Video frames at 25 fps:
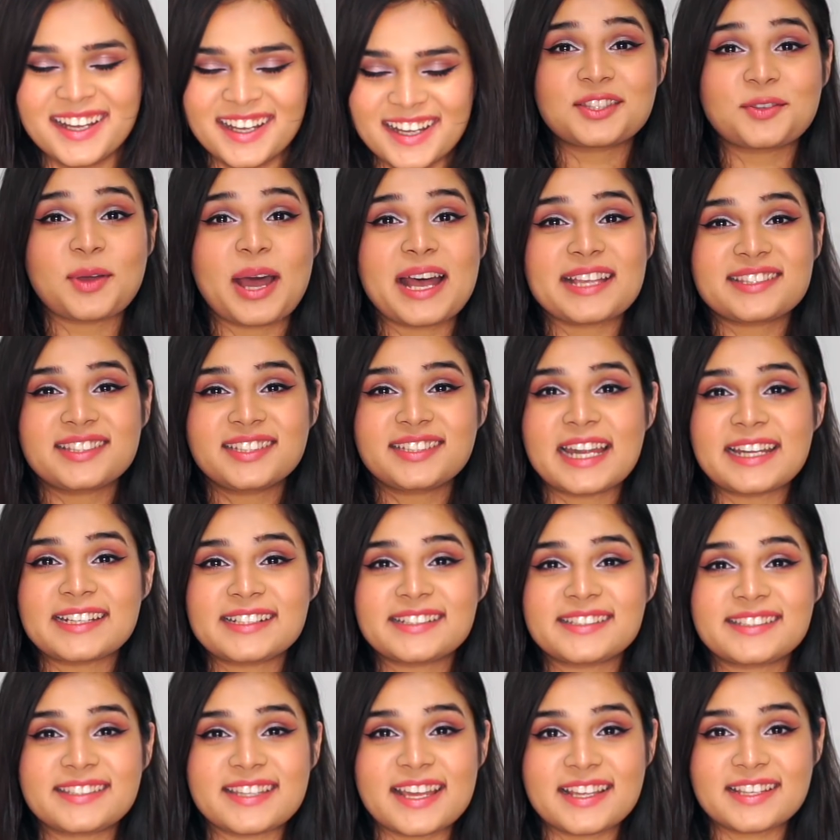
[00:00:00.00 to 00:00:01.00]
So as the
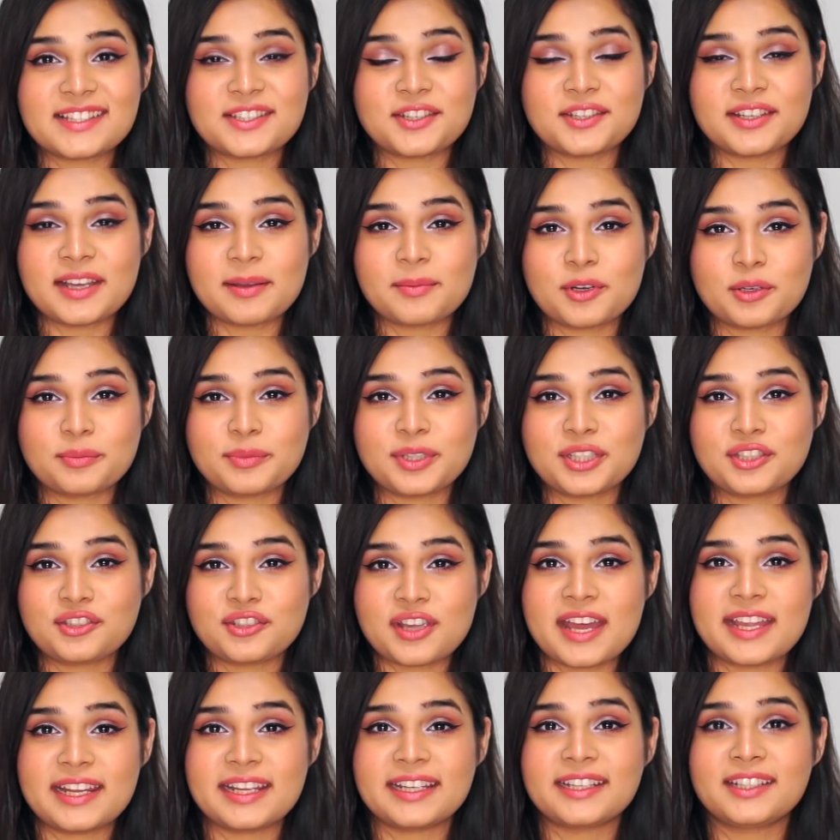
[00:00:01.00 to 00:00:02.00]
title says, today I'm going to be
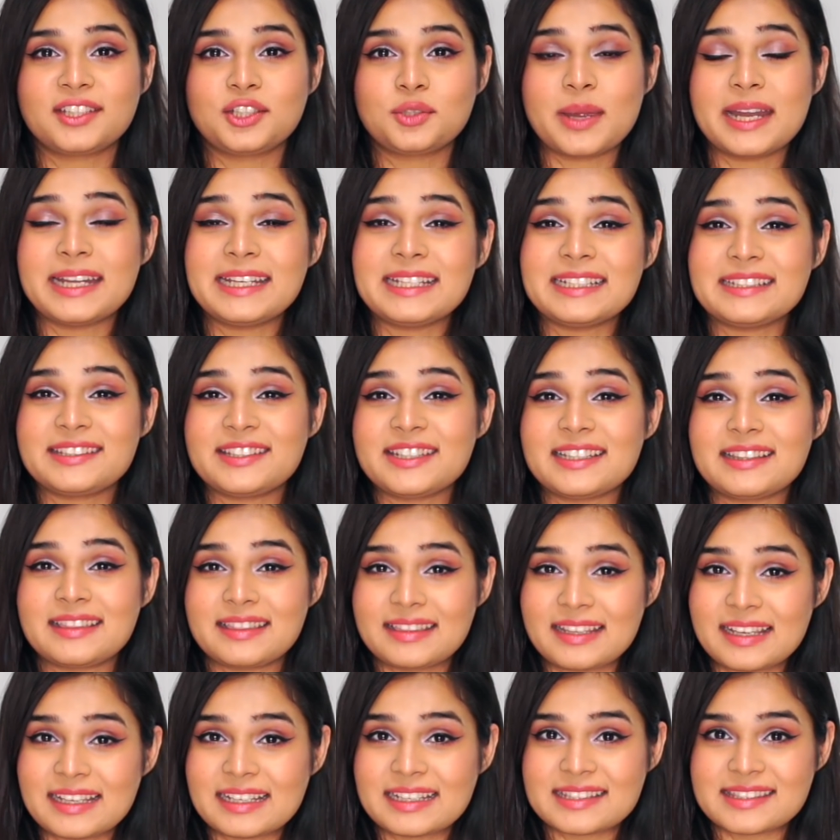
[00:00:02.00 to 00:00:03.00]
sharing 23
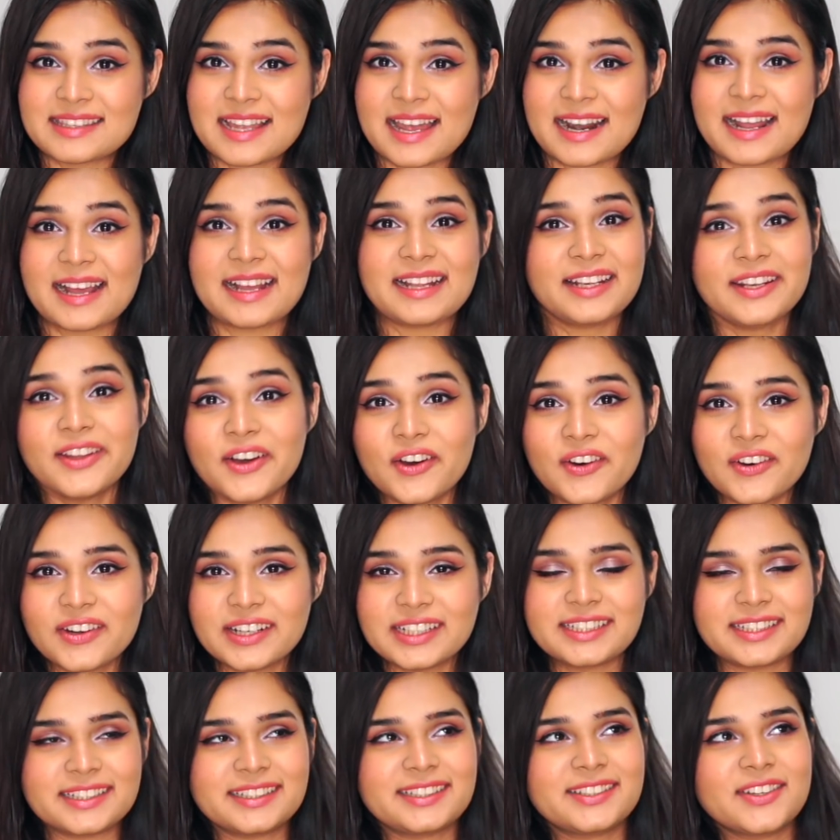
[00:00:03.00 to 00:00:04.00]
things that I
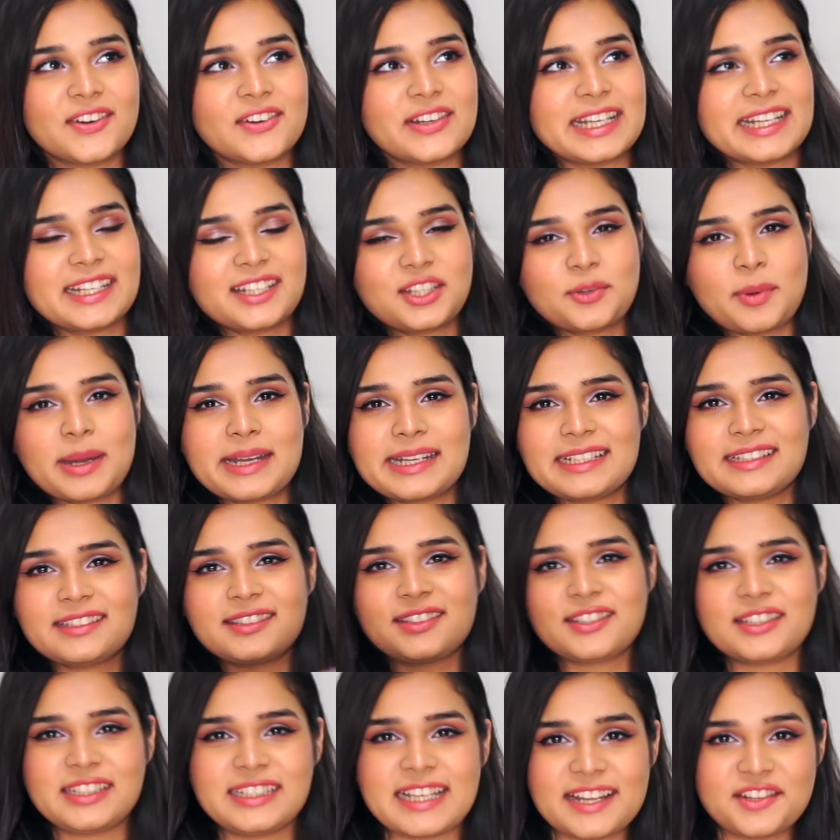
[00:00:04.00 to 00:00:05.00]
learned turning 23.